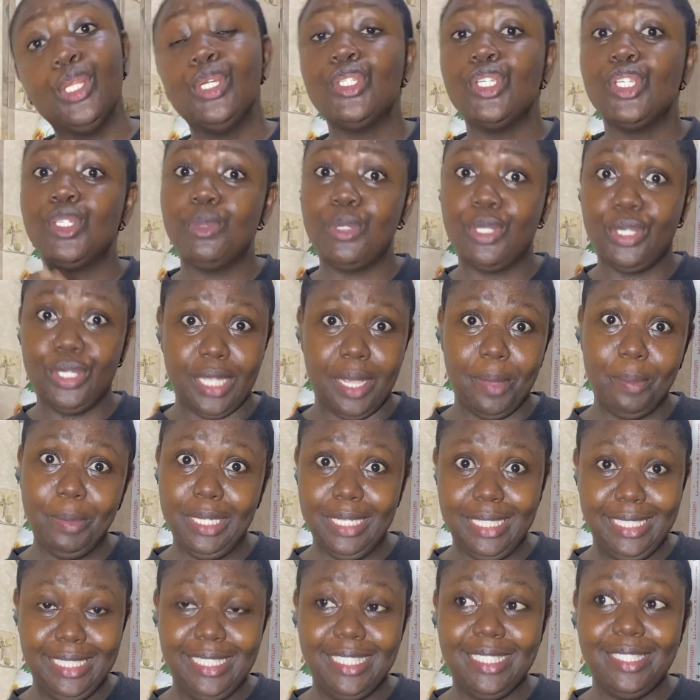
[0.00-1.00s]
just because I made
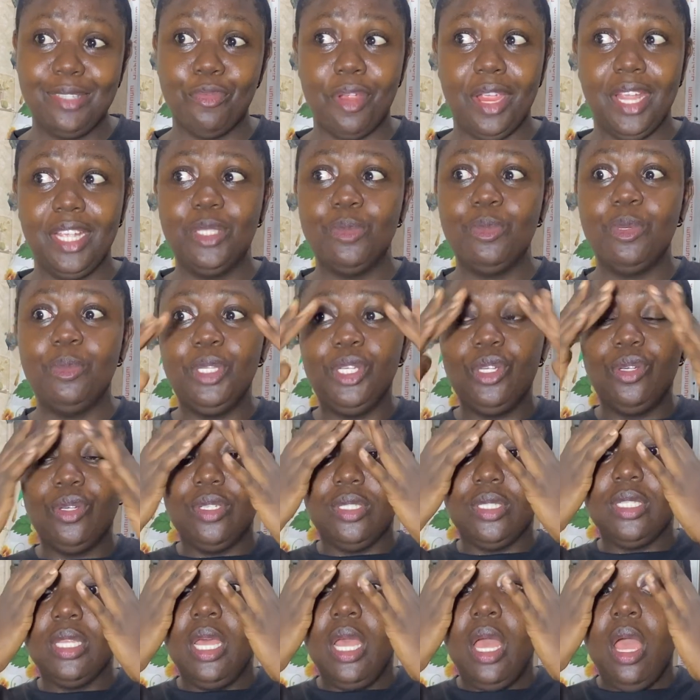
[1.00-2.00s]
it right, but because